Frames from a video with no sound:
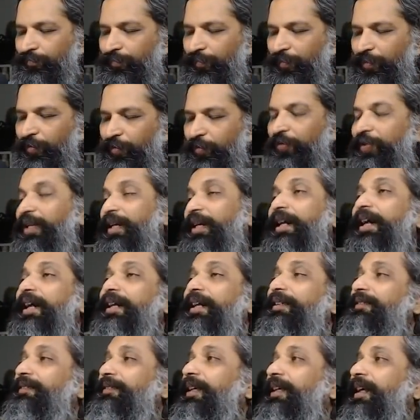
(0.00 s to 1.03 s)
you
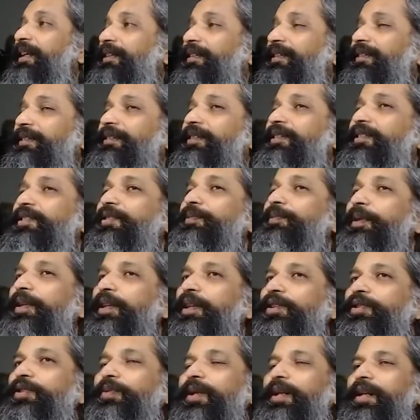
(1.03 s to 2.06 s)
realize that the
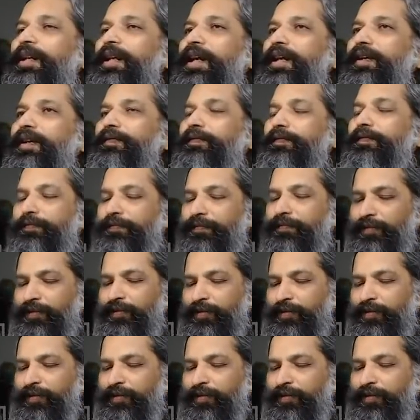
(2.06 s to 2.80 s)
spiritual life,